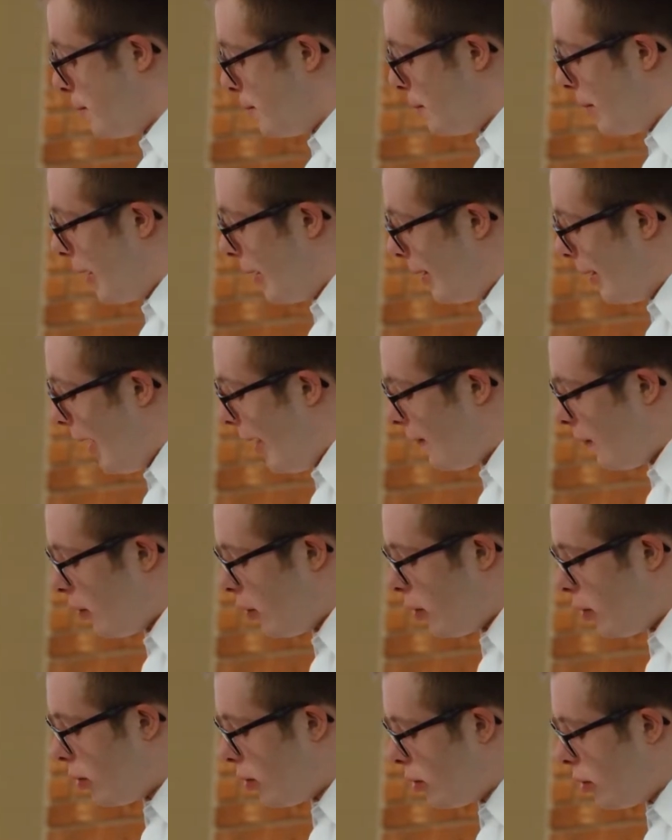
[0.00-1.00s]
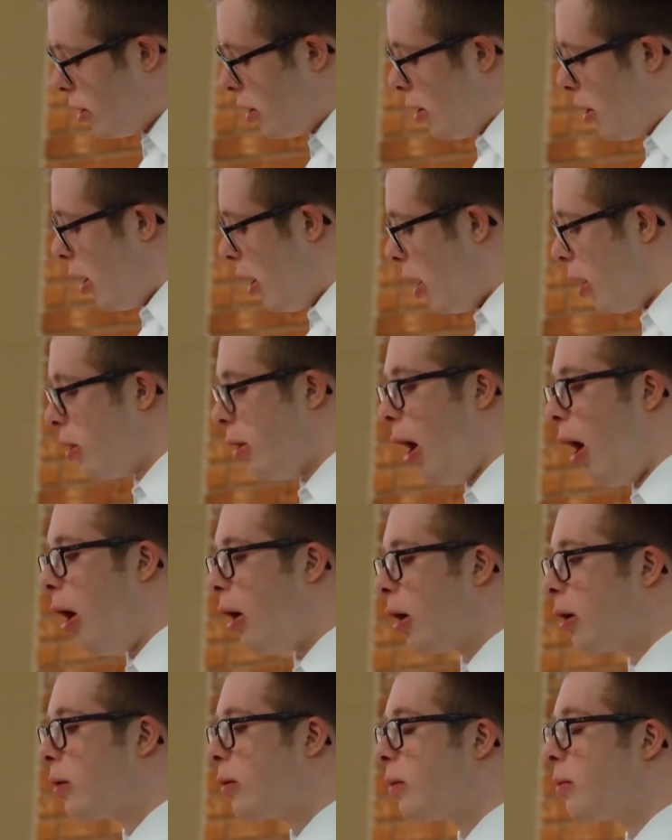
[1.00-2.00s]
level,
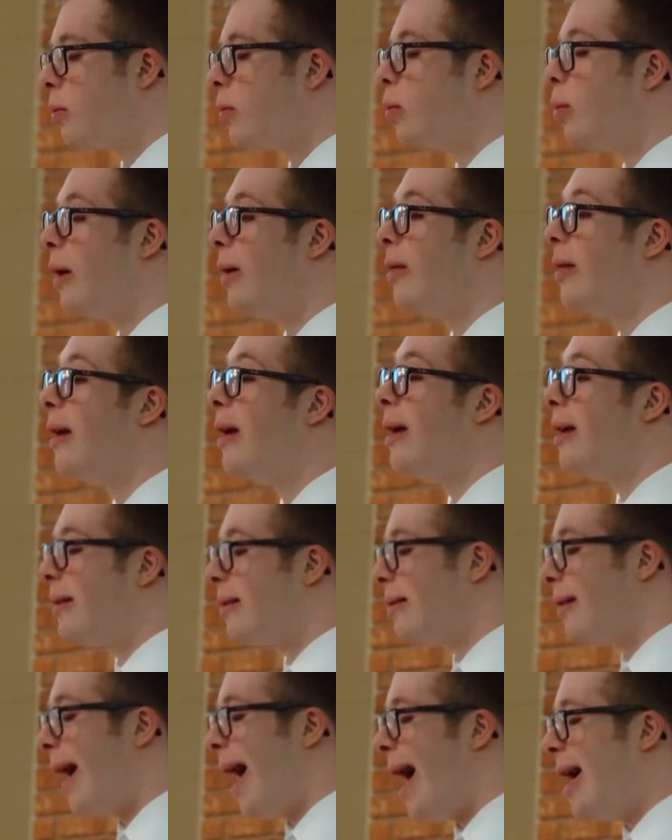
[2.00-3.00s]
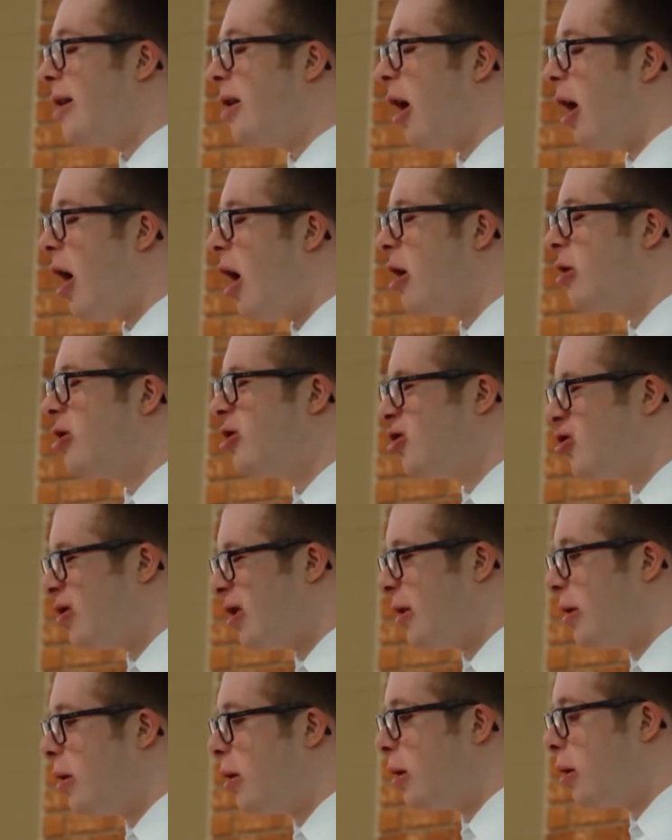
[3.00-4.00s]
along with
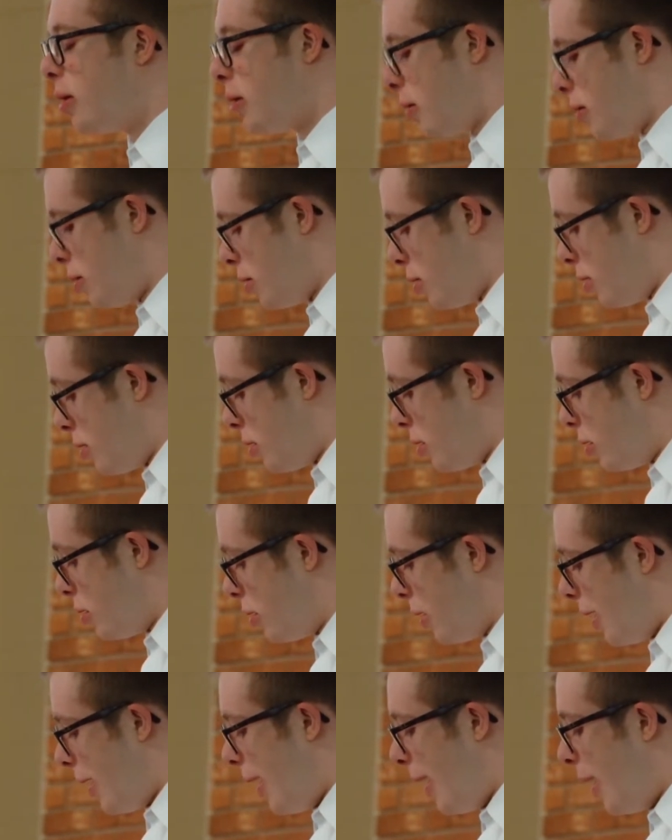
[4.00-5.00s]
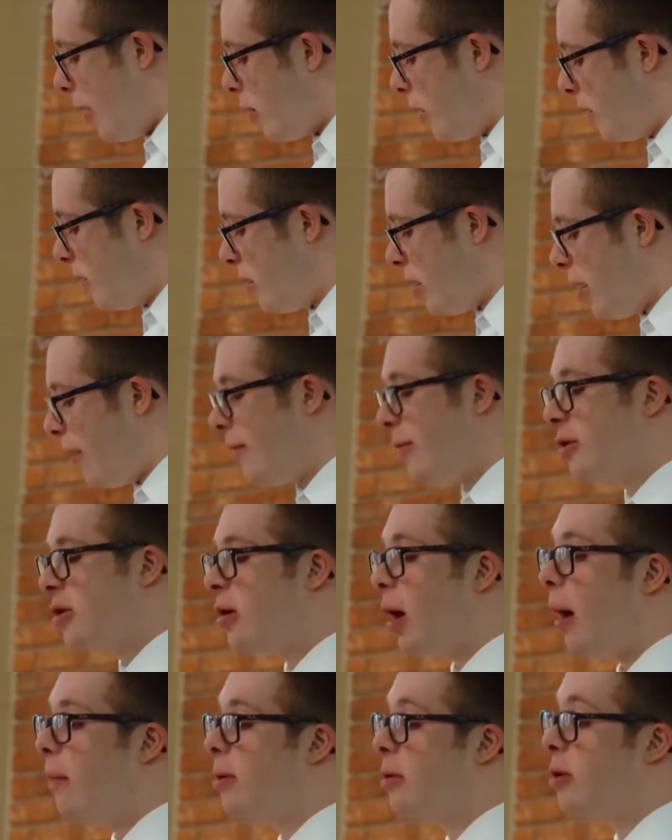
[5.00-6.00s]
900 hours of
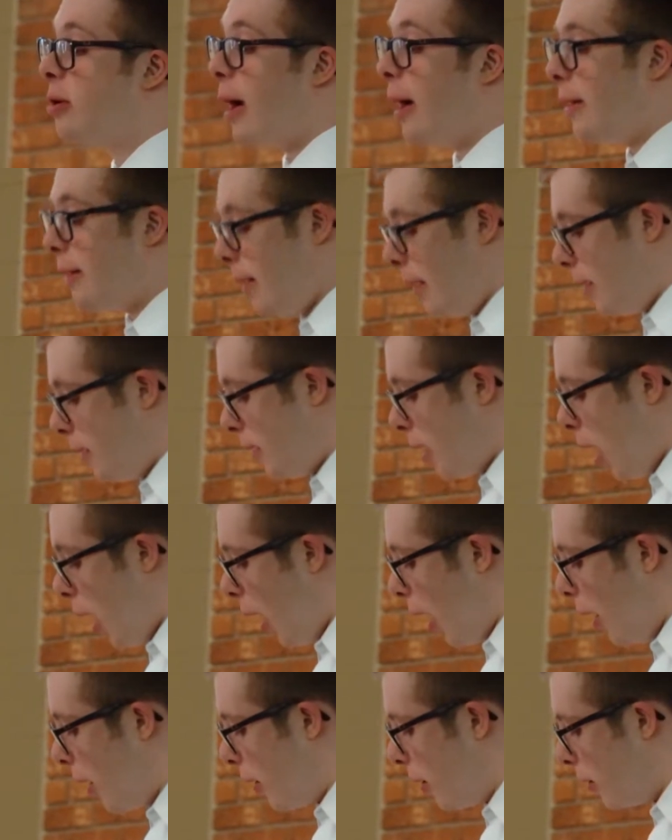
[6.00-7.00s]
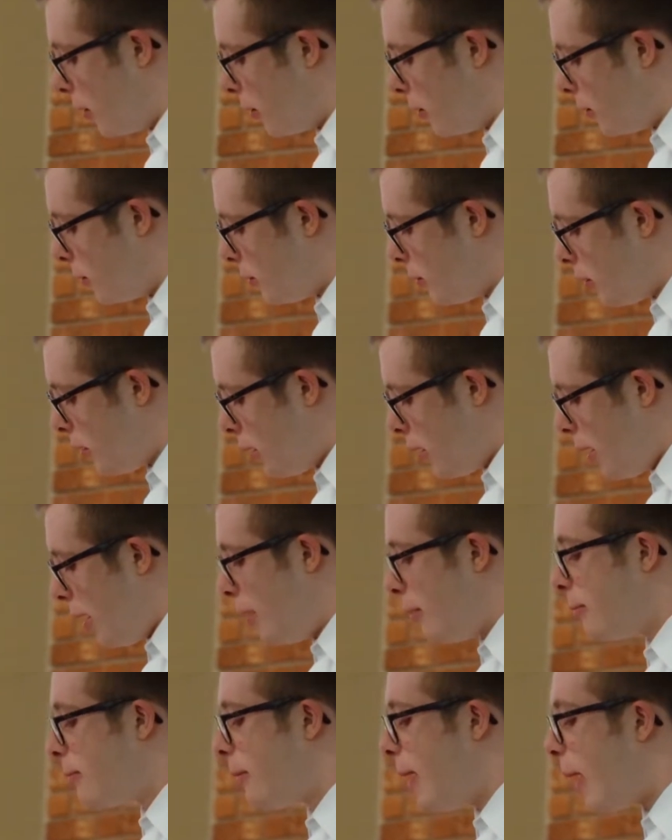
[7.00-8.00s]
job training
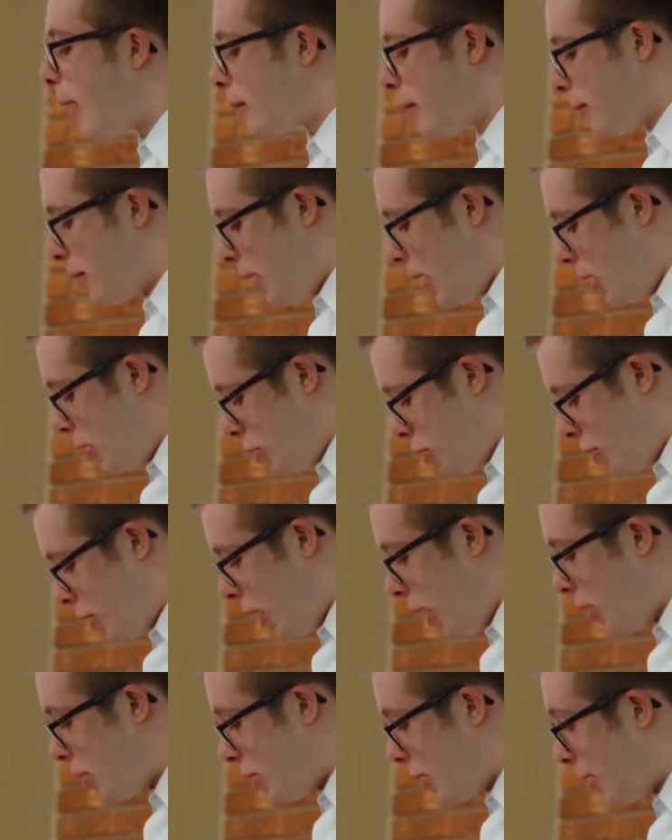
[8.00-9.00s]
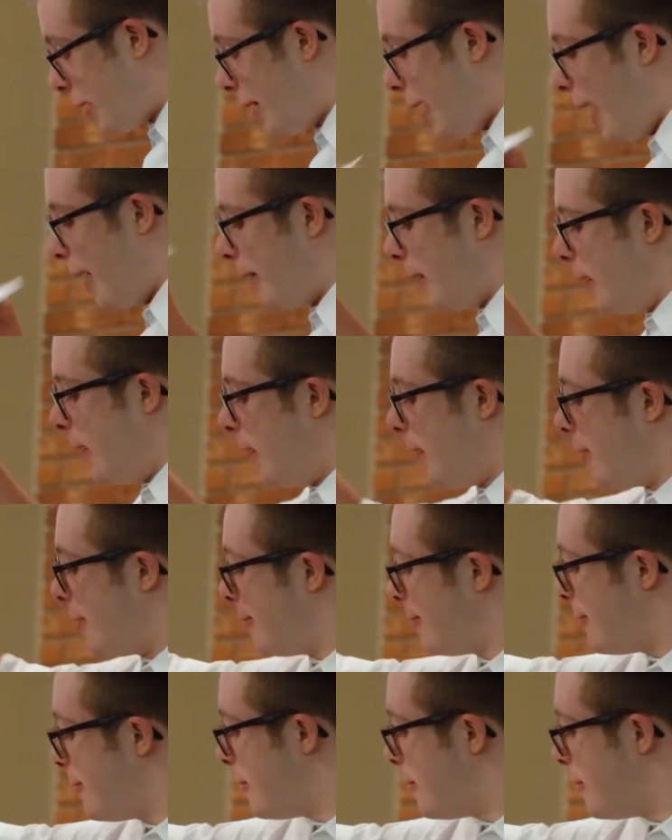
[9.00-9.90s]
and regular education classes.